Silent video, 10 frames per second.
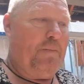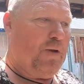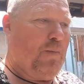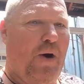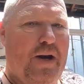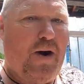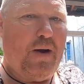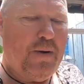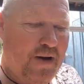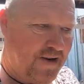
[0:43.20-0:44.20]
You might
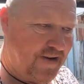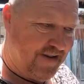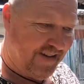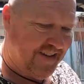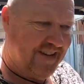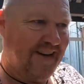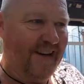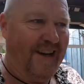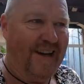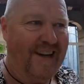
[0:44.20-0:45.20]
know
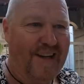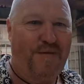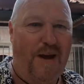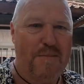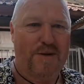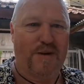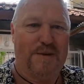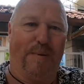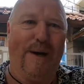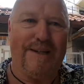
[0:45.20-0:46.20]
he's famous for his
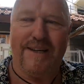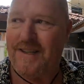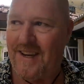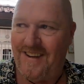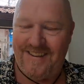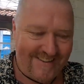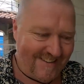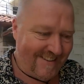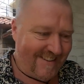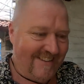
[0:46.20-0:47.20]
pizzas,
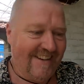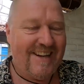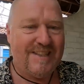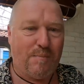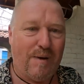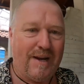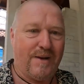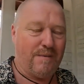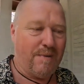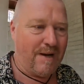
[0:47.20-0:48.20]
and he's a
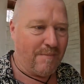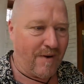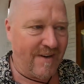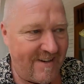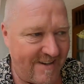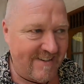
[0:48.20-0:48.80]
bloody good mate of mine.